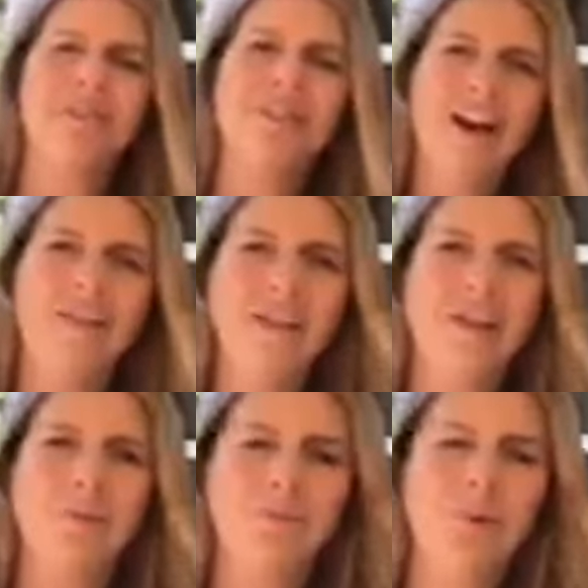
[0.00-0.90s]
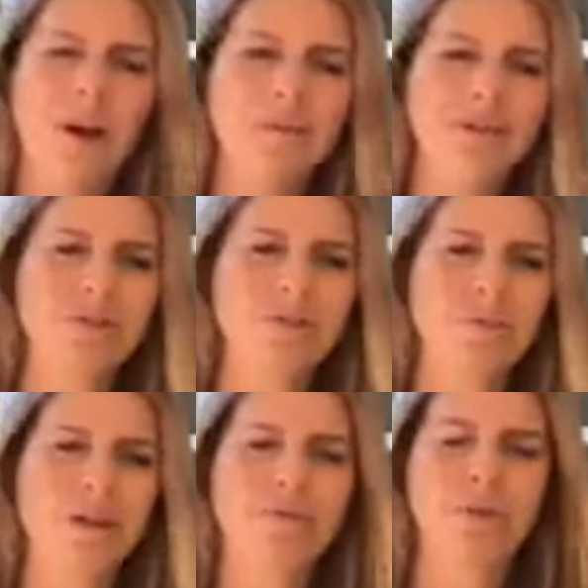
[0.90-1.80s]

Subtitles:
covenantal promises, but if we